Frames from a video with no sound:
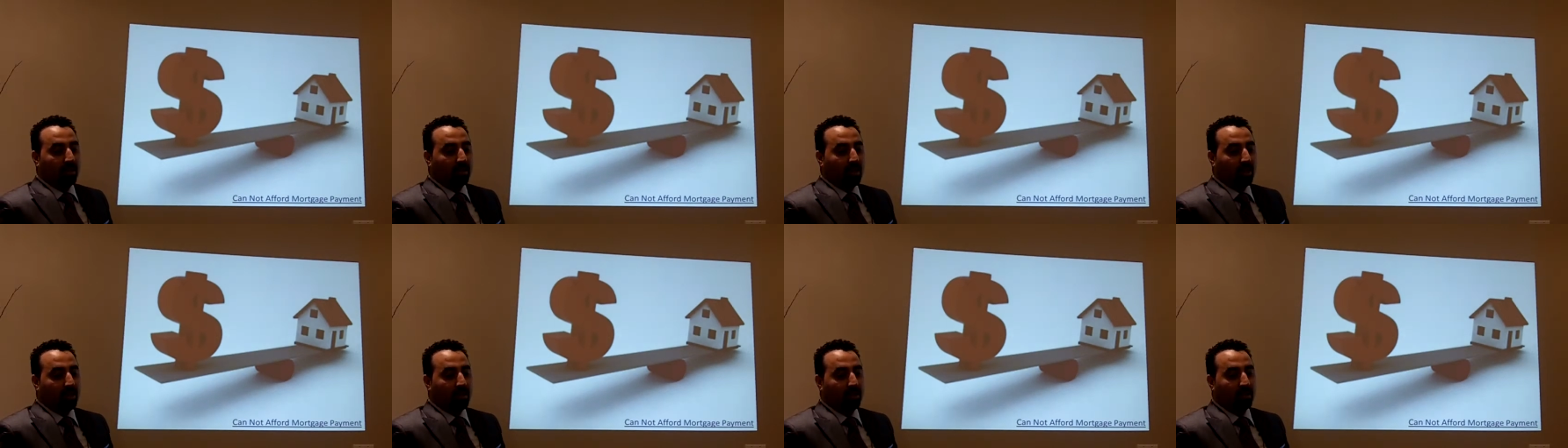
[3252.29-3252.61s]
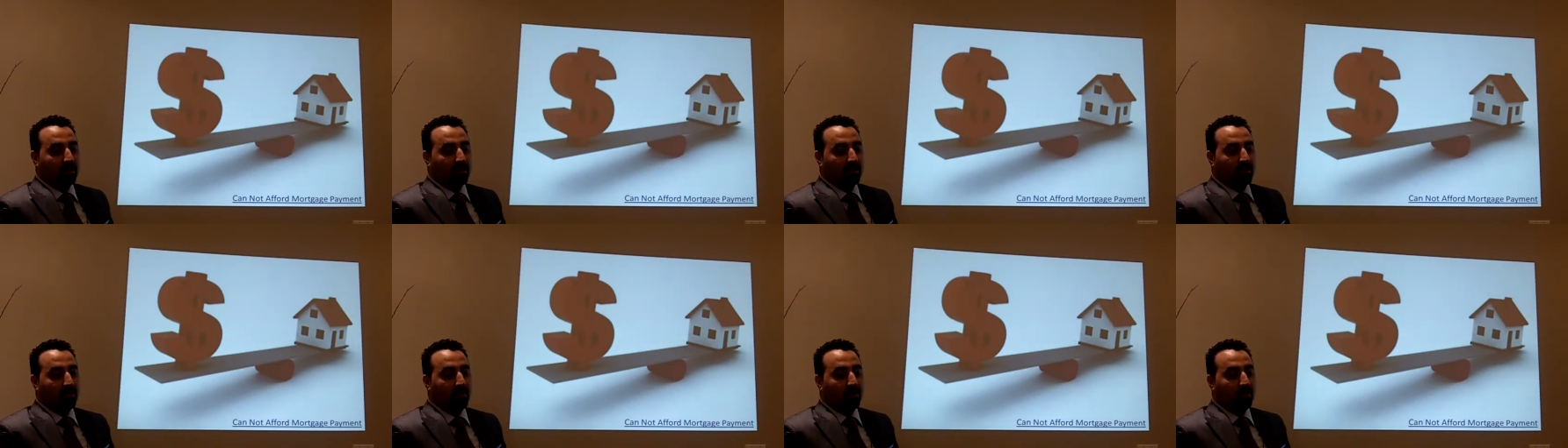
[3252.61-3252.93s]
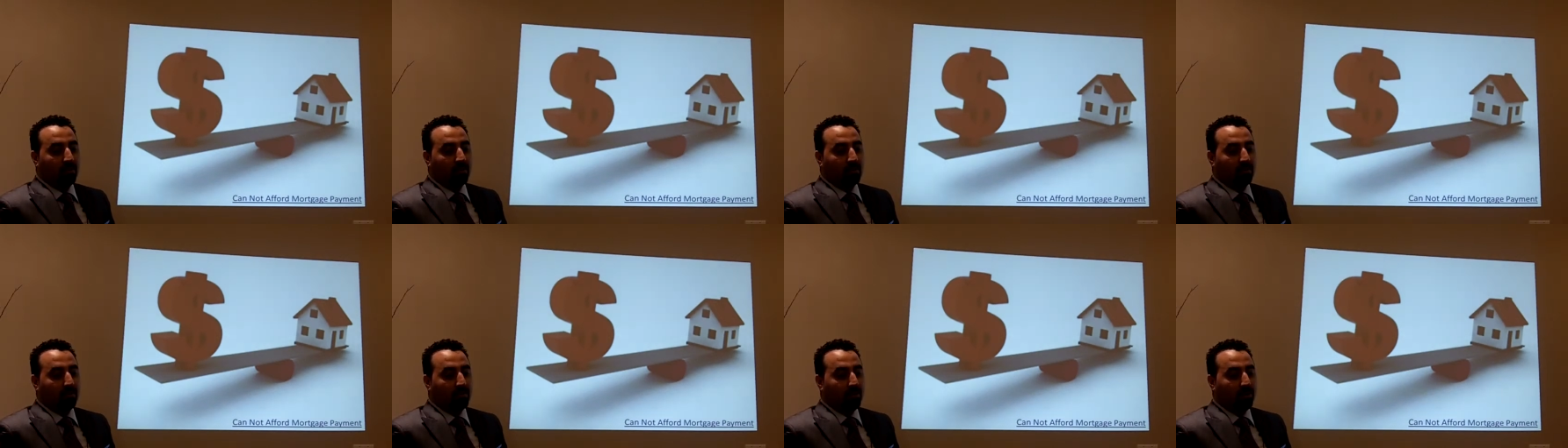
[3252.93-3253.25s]
that I just
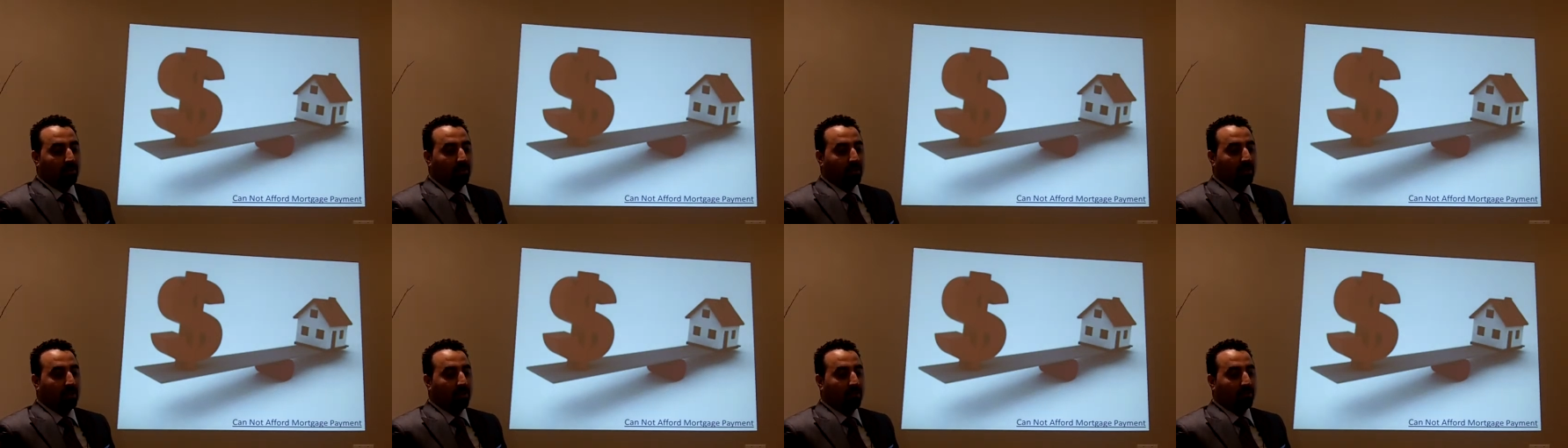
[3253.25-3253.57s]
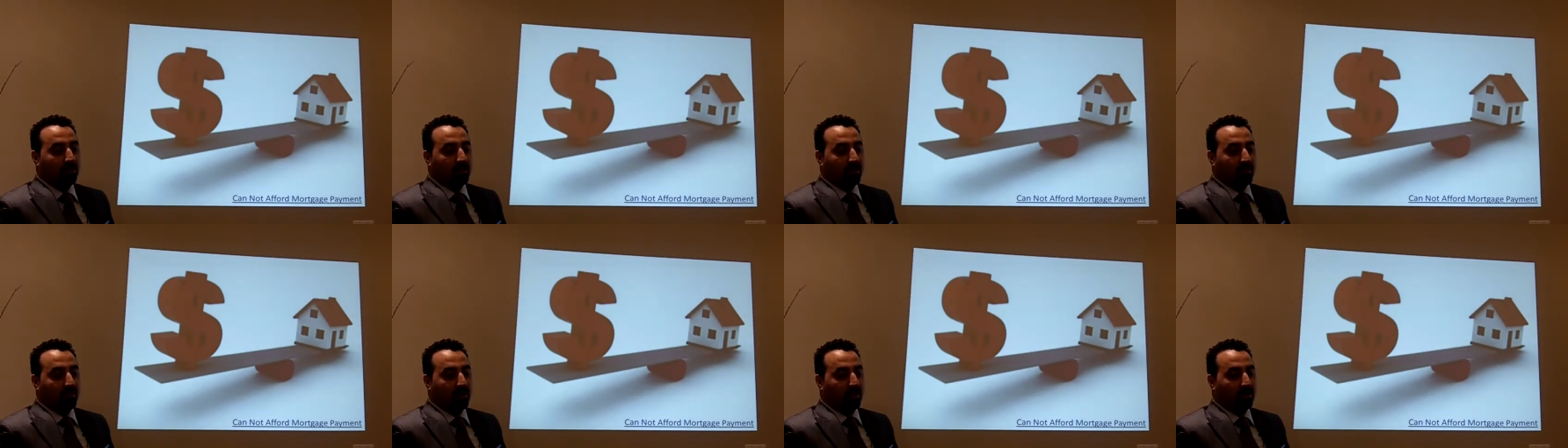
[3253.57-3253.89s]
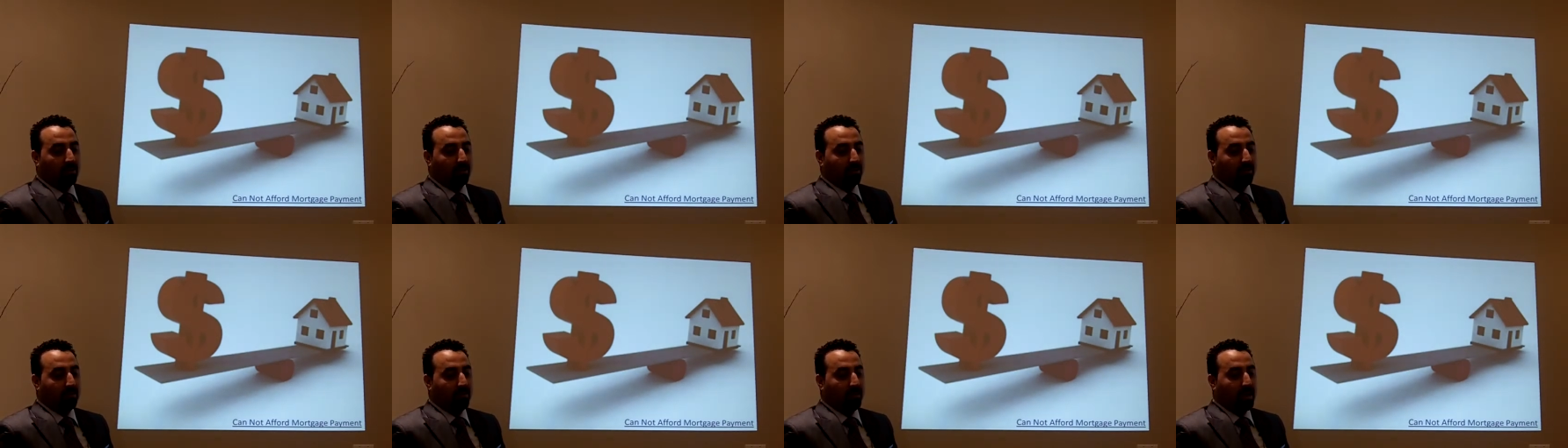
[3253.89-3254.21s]
want to point out
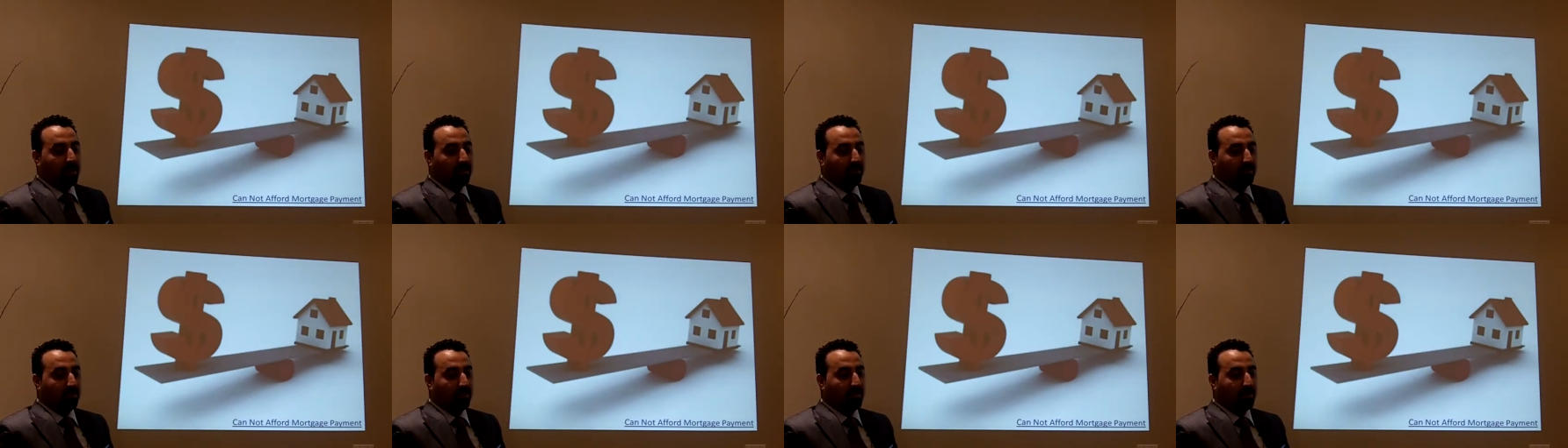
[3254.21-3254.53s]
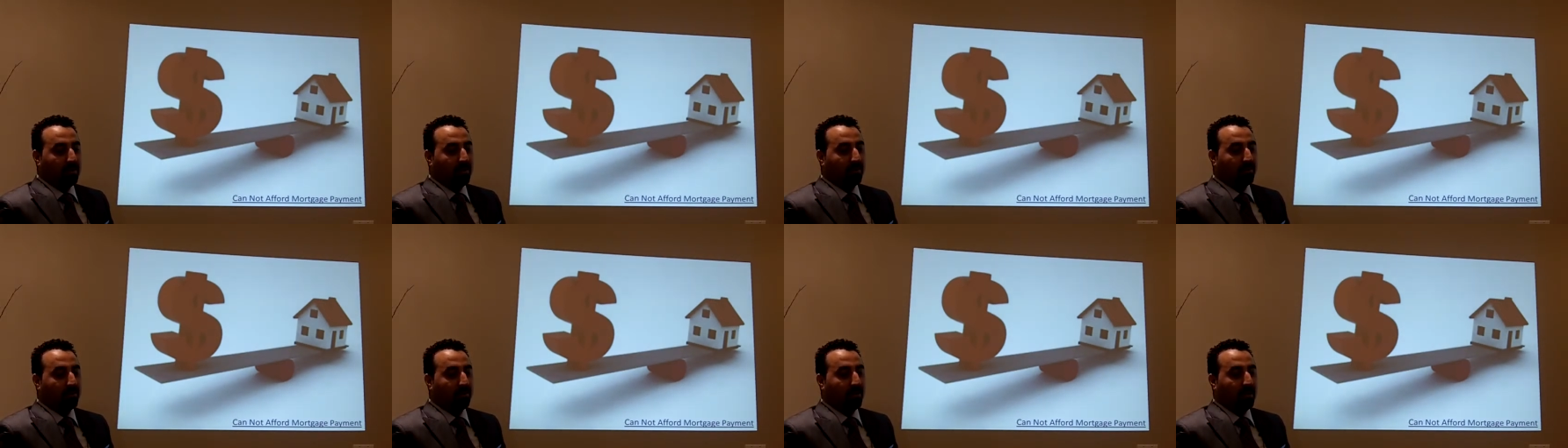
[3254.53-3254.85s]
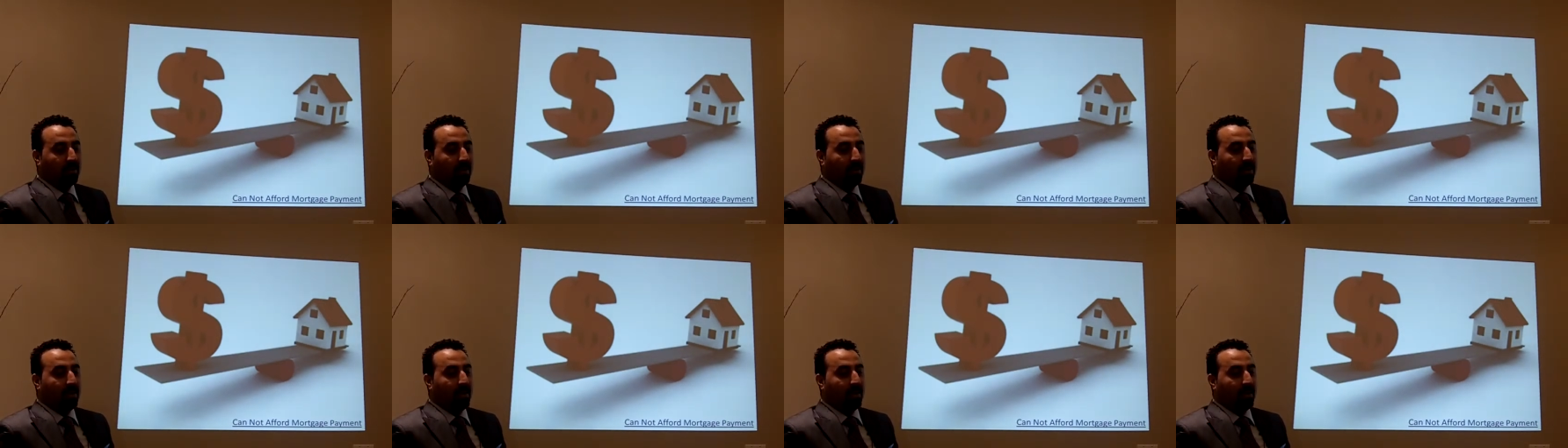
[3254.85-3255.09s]
about basements